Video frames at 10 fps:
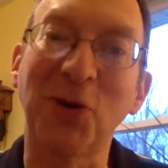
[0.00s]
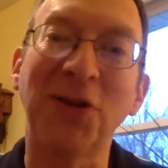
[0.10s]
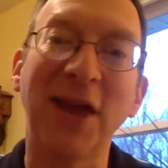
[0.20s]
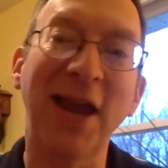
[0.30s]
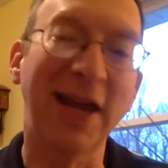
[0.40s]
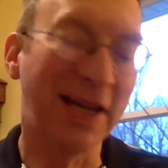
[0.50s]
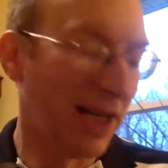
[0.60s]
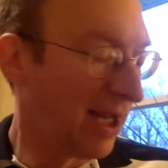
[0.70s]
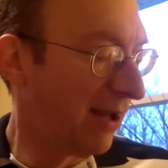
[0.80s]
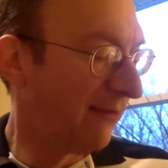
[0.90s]
where they had
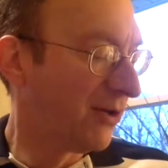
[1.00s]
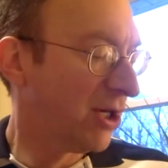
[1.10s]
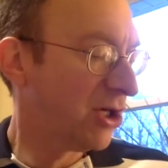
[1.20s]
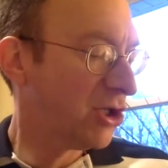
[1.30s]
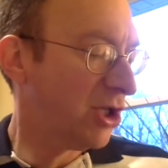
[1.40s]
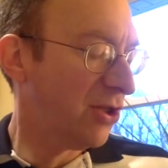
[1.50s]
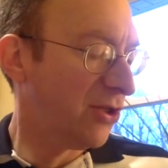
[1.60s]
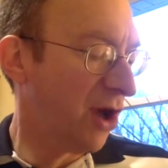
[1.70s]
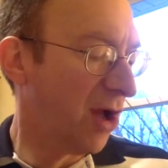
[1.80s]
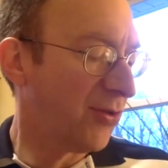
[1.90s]
lived, she
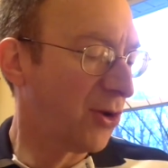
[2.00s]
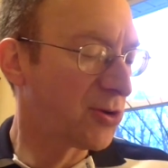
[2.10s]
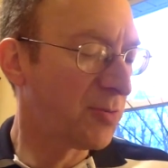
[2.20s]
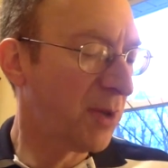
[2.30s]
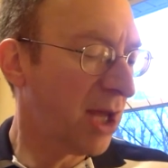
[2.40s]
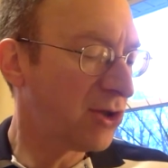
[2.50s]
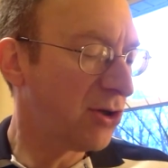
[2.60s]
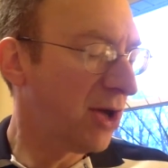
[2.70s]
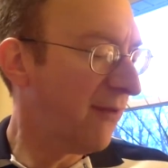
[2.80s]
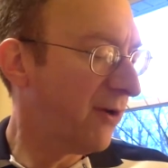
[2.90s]
thought, those
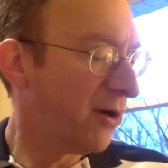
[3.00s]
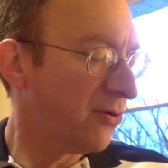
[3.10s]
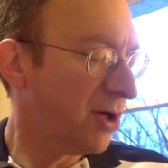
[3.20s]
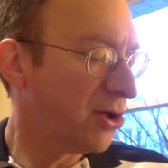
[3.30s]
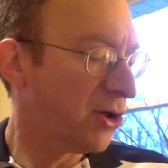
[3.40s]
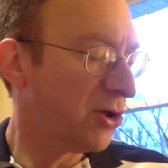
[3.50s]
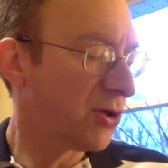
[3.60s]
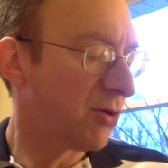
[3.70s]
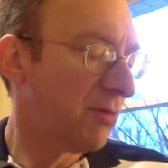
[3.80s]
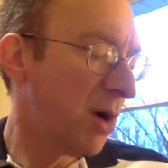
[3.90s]
pleasure-loving
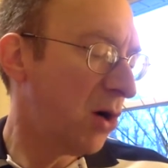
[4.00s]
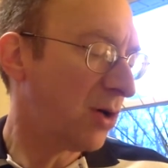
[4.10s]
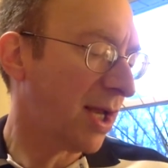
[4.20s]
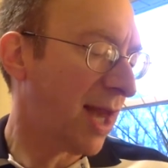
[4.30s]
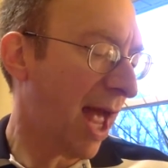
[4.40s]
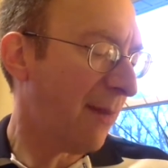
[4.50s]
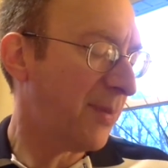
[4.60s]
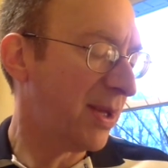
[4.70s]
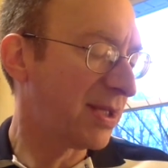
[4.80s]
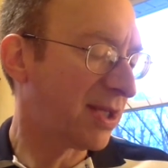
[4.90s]
creatures, remote and
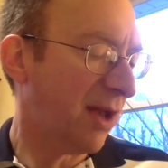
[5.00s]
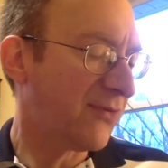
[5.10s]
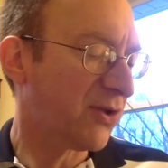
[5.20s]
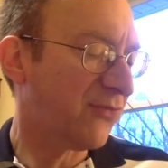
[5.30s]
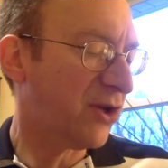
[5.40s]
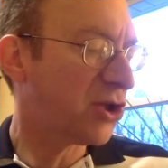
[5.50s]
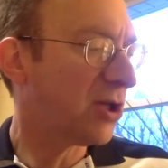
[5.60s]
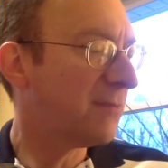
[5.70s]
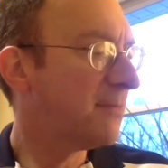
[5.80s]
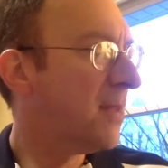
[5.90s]
happy and
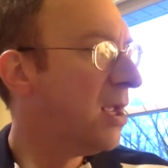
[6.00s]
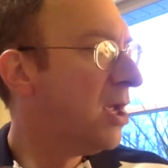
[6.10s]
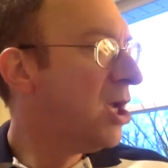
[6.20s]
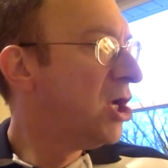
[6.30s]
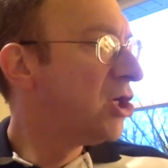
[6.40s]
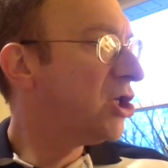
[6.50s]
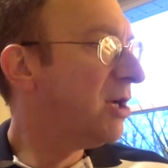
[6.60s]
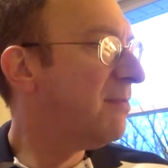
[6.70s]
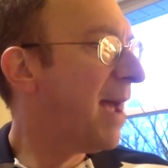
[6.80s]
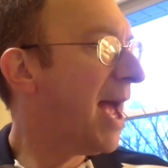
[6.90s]
self-sufficient. She
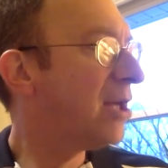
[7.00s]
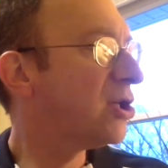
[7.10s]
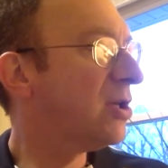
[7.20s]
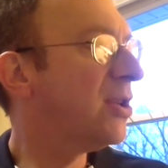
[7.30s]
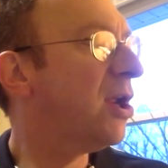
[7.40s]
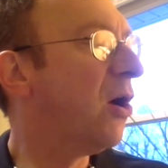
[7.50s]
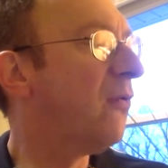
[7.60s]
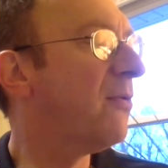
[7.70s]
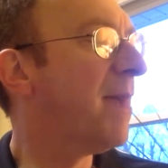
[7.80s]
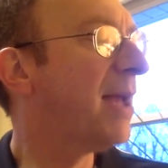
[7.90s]
imagined the
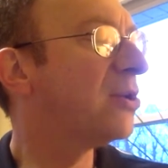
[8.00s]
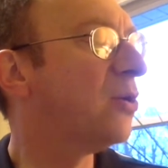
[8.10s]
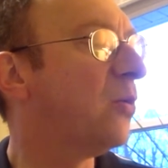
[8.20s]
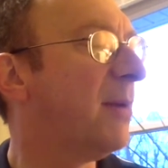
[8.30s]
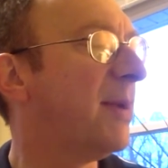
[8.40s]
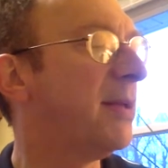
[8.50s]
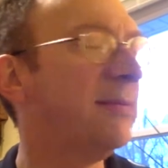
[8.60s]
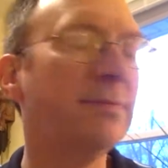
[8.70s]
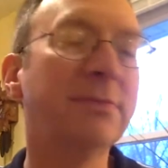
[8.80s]
overmantel women,